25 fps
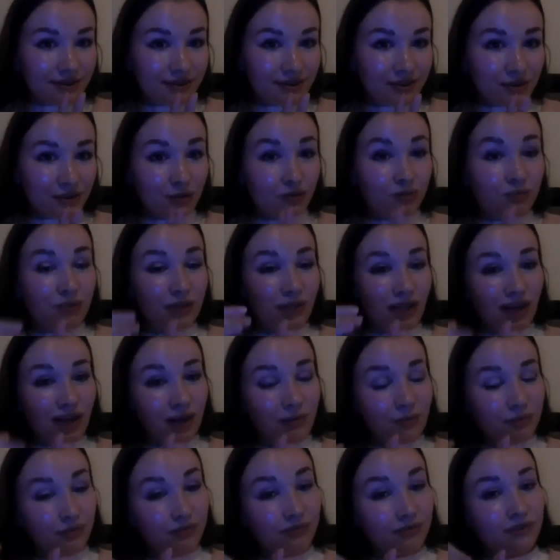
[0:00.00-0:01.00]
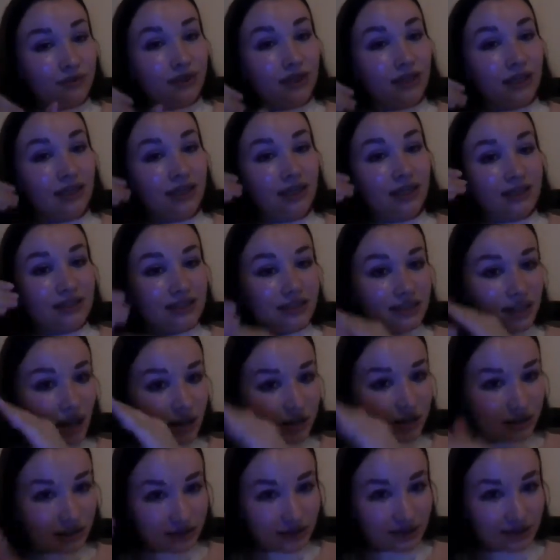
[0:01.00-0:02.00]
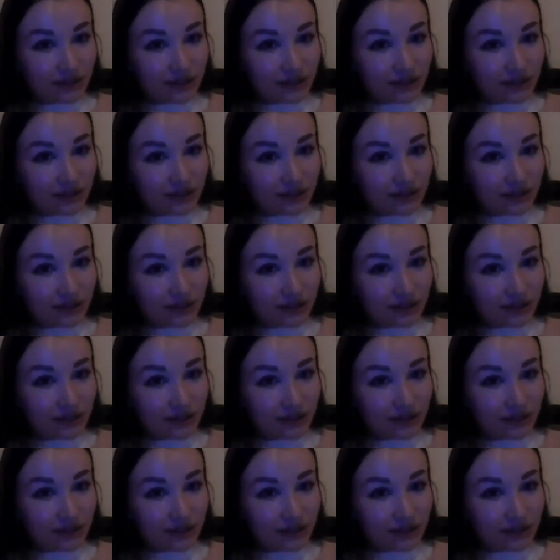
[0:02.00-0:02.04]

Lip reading: you become a consultant